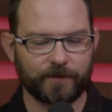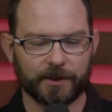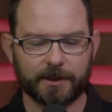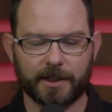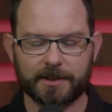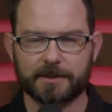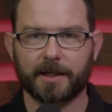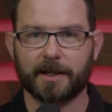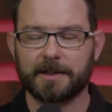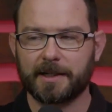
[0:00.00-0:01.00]
It felt nice.
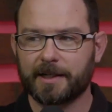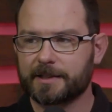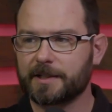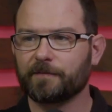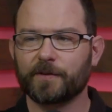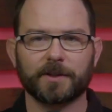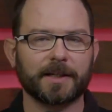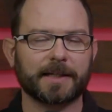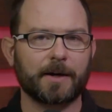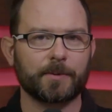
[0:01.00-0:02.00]
Yeah, didn't feel
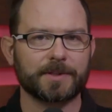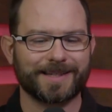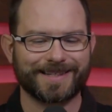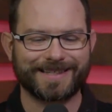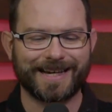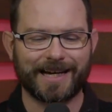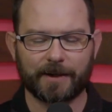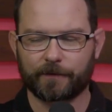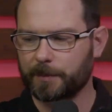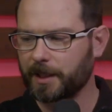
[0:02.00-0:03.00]
like I was
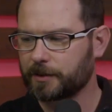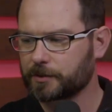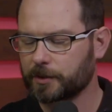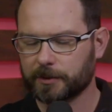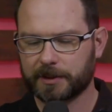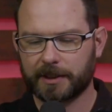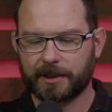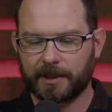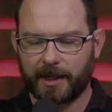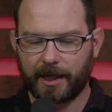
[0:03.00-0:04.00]
dying from heat stroke.
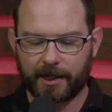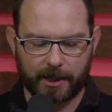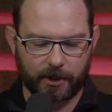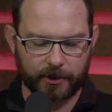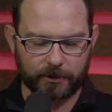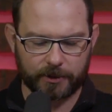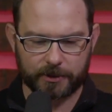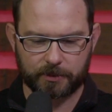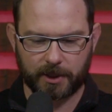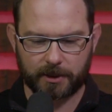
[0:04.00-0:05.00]
Anna, how you doing
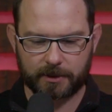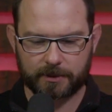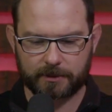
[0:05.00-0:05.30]
this week?